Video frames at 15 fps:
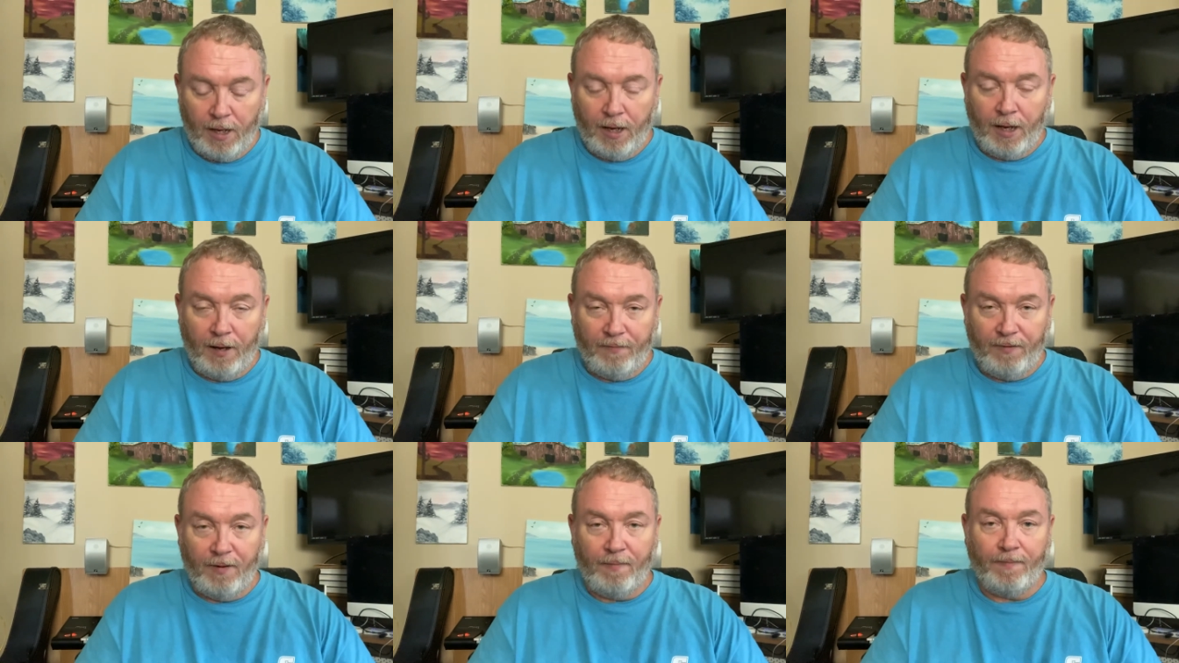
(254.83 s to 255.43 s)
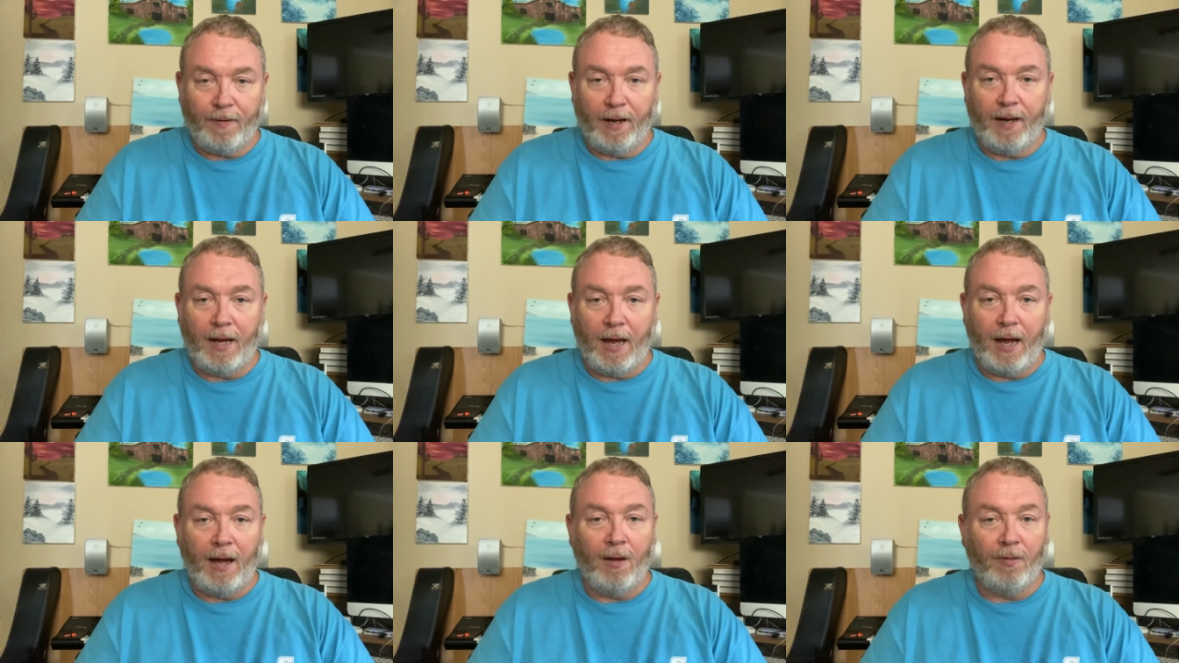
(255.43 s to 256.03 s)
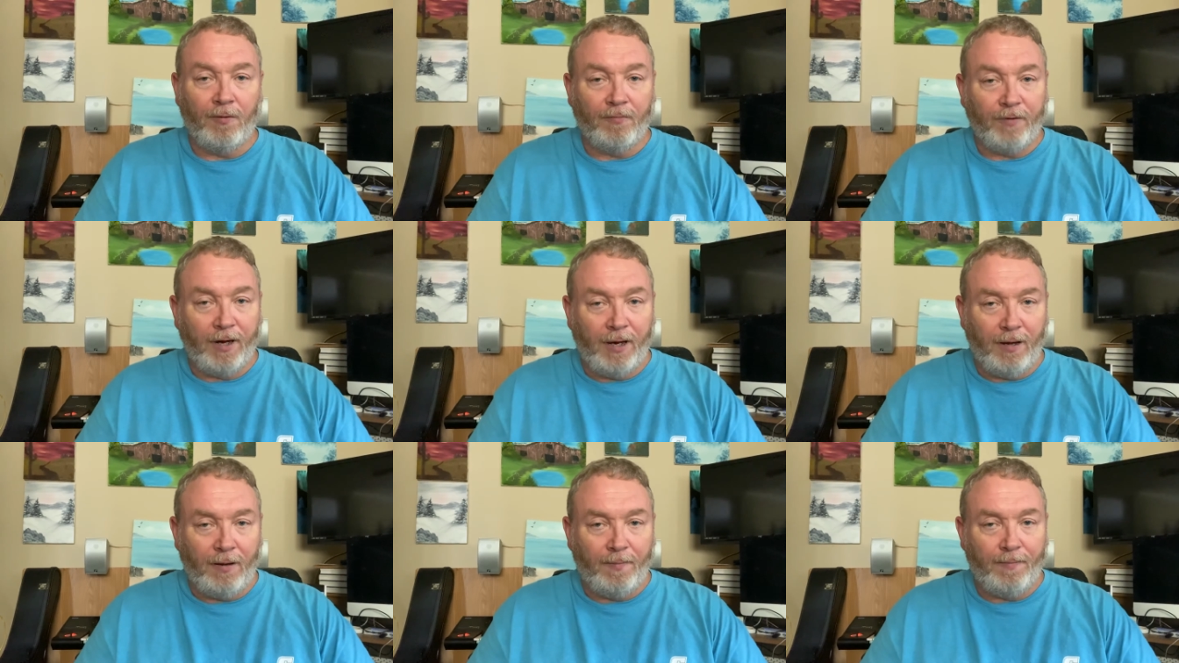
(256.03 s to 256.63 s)
if you can play high on the
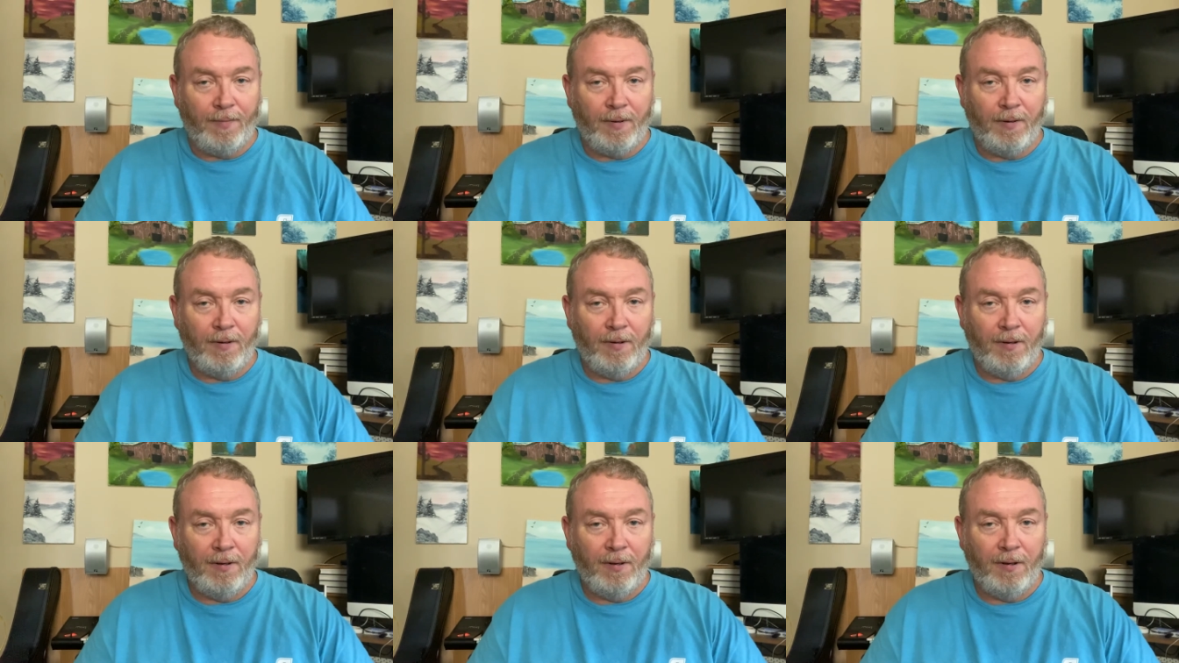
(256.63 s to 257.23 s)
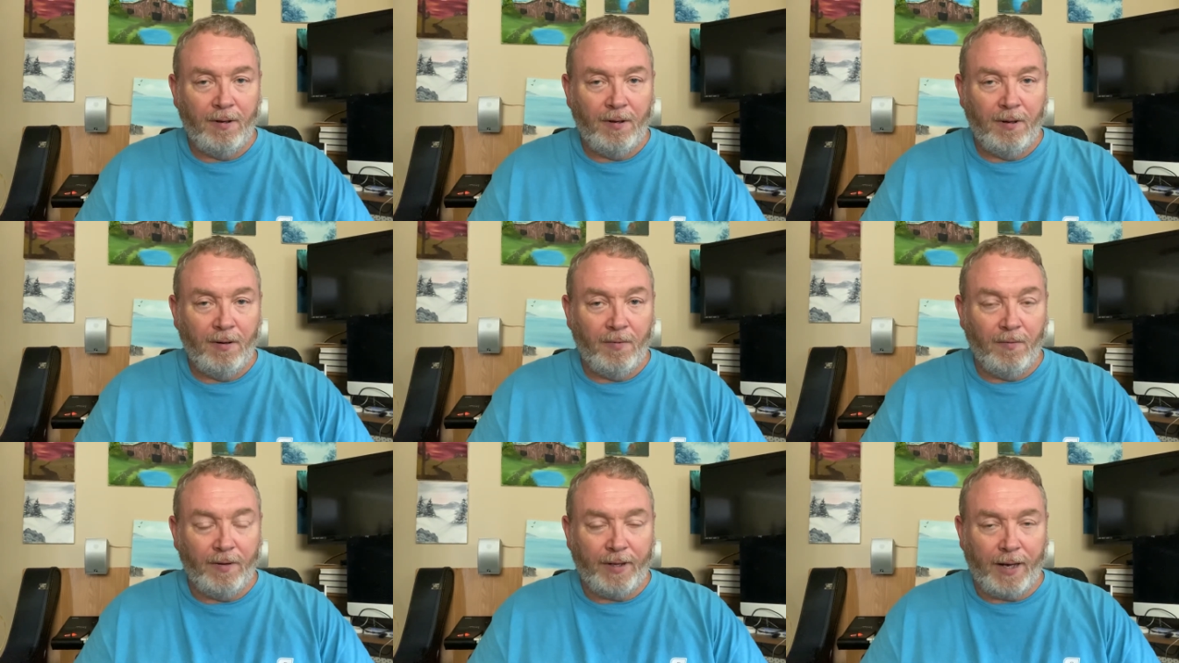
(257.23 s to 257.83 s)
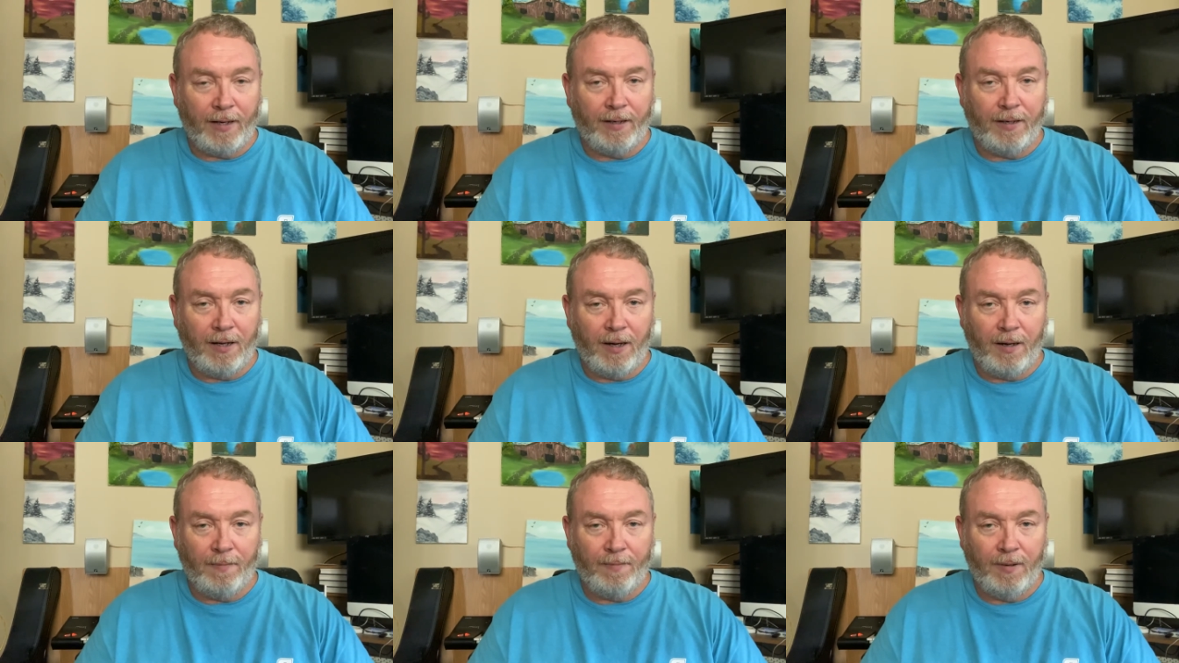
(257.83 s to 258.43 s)
rim without a
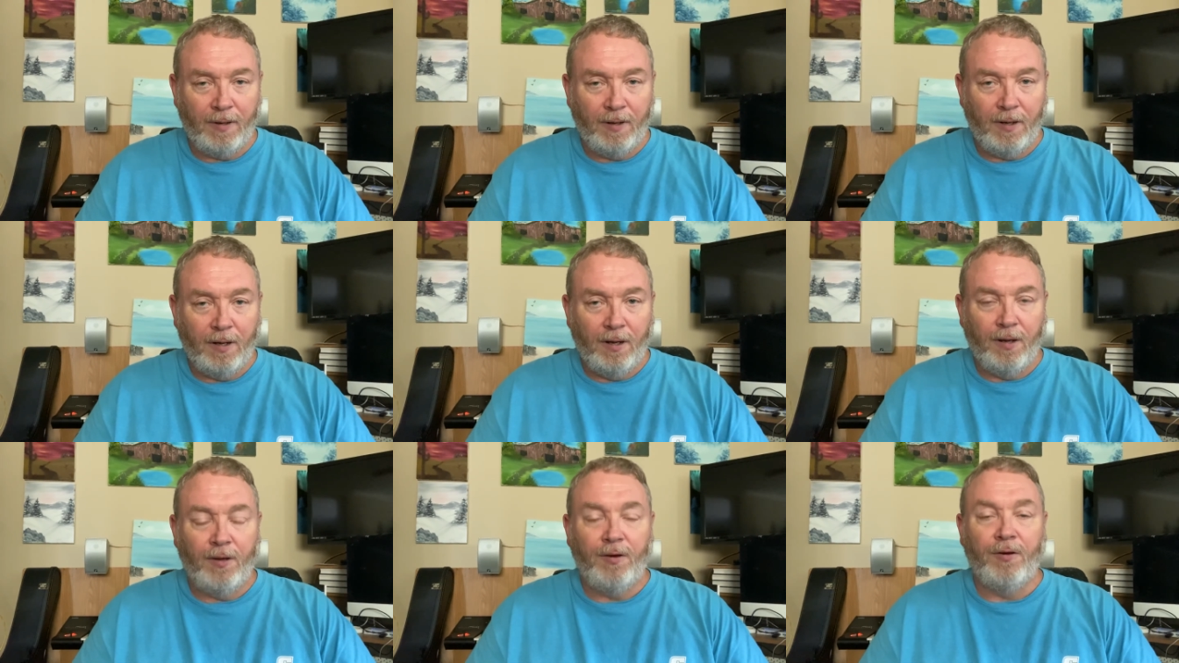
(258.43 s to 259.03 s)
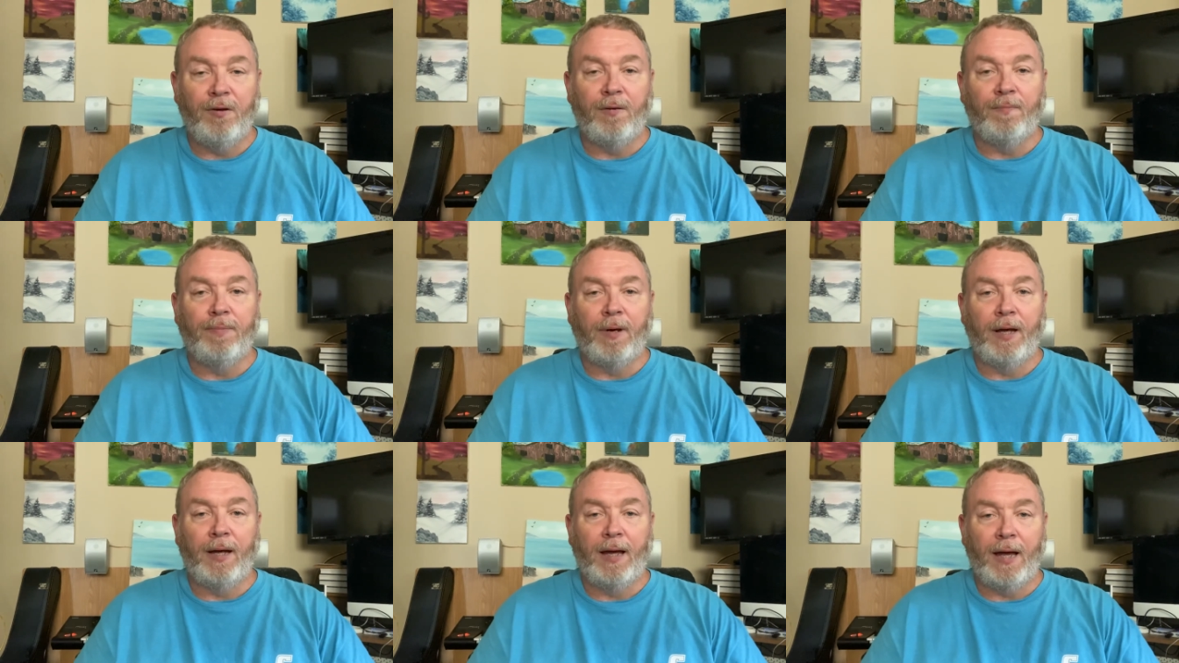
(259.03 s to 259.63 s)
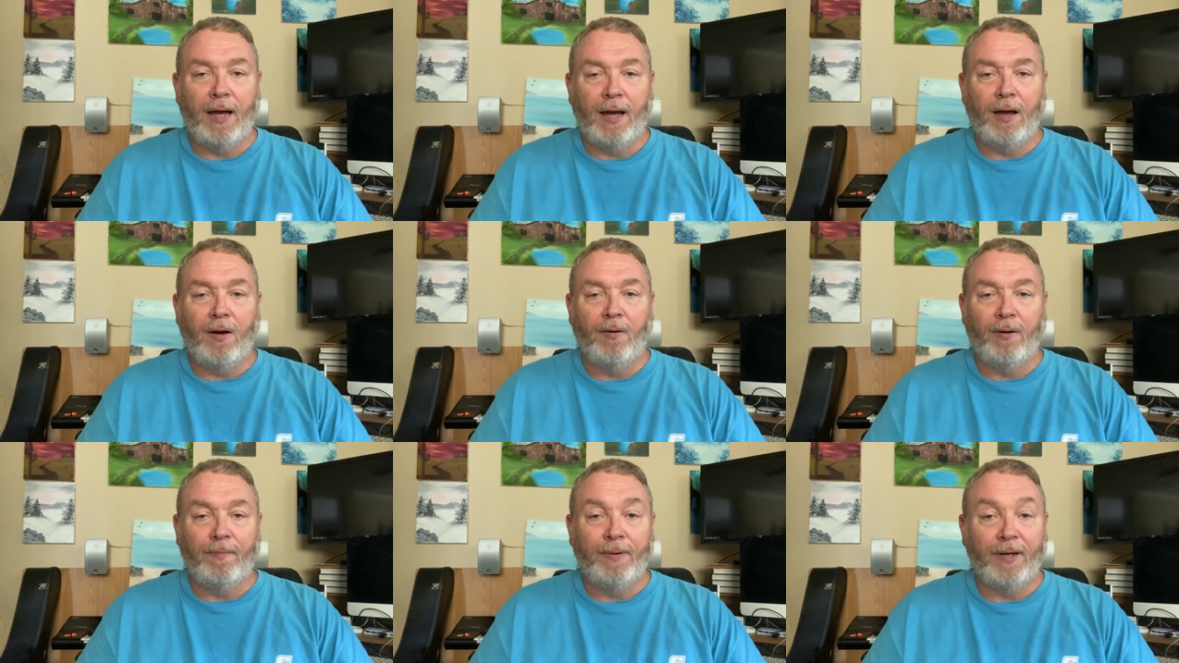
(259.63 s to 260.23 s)
cup, you can play high
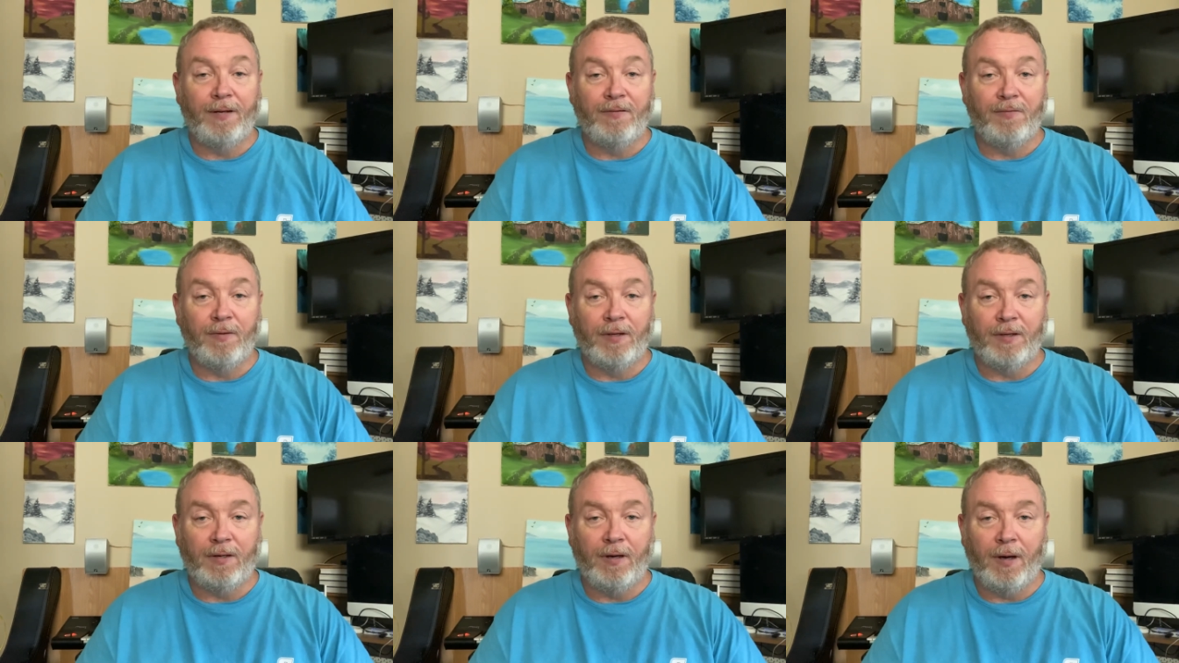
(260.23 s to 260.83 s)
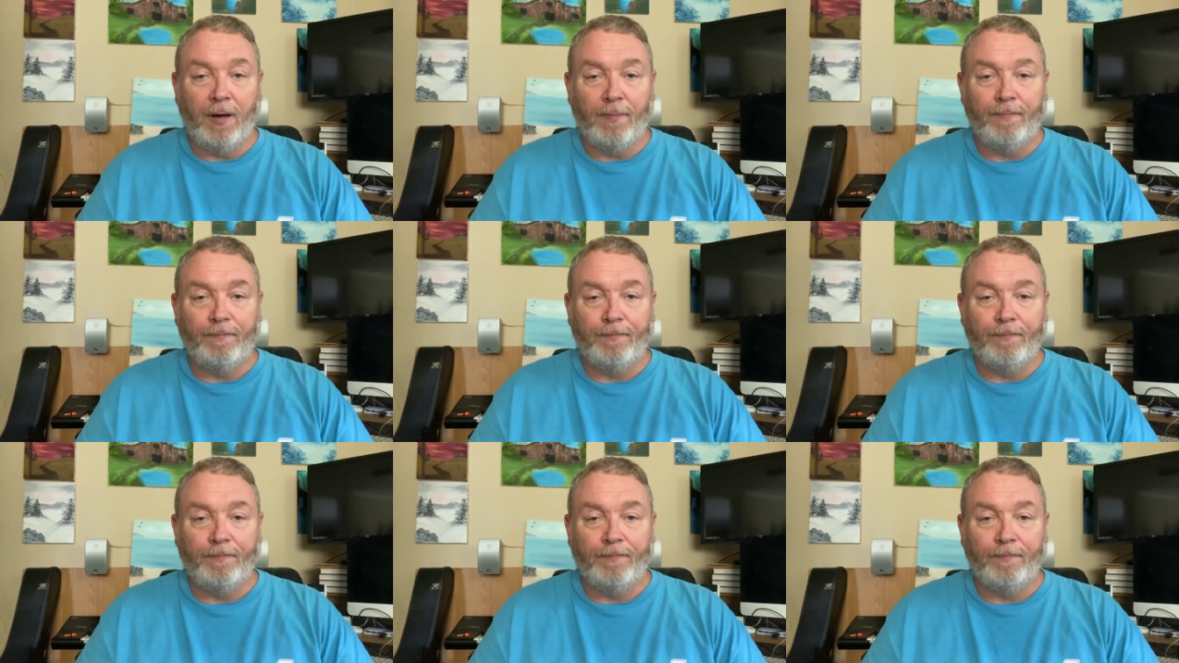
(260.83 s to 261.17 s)
on a piece with a cup.